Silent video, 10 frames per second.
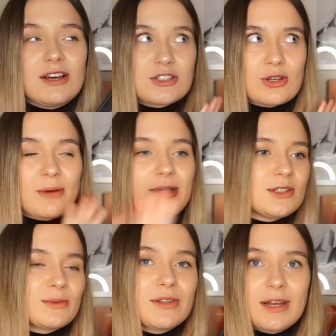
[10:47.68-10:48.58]
also got me
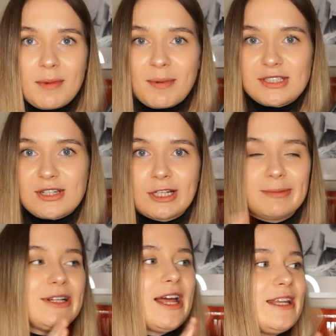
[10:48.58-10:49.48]
another one that I'm about to talk
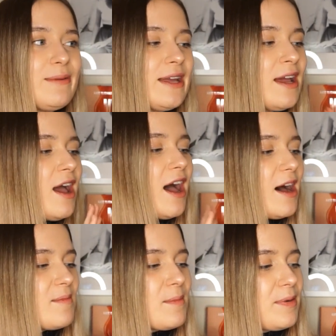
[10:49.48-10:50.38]
about anyway,
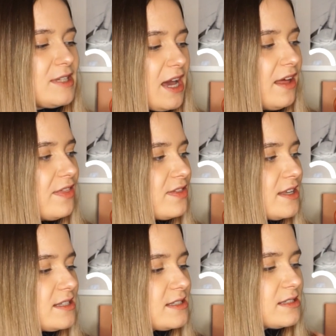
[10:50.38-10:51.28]
but yeah,
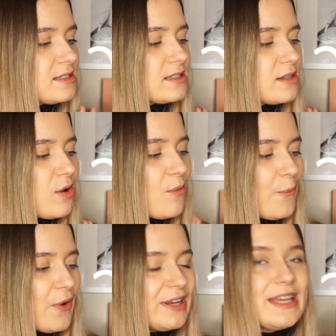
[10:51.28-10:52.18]
this
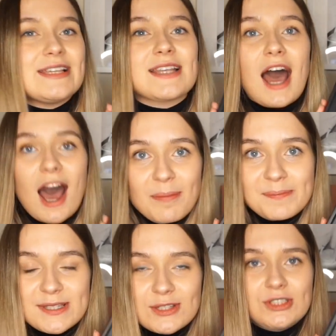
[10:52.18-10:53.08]
one is
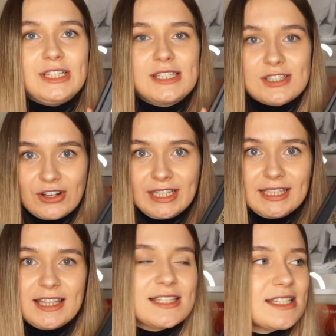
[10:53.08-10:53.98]
absolutely
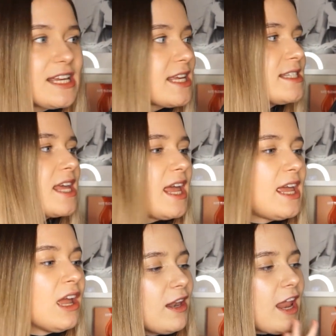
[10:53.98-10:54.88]
stunning. This is
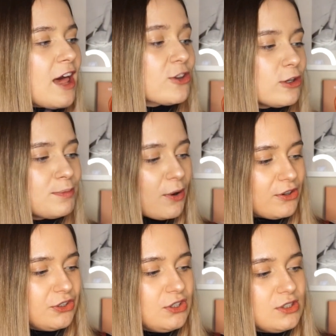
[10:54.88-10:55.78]
a leather
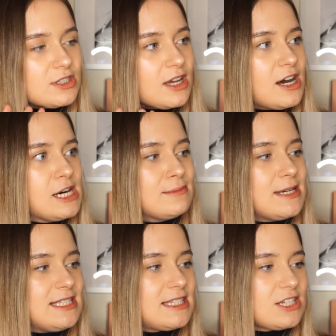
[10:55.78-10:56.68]
bound
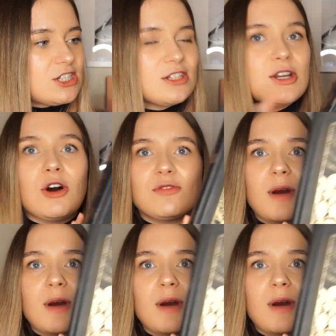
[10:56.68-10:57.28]
edition of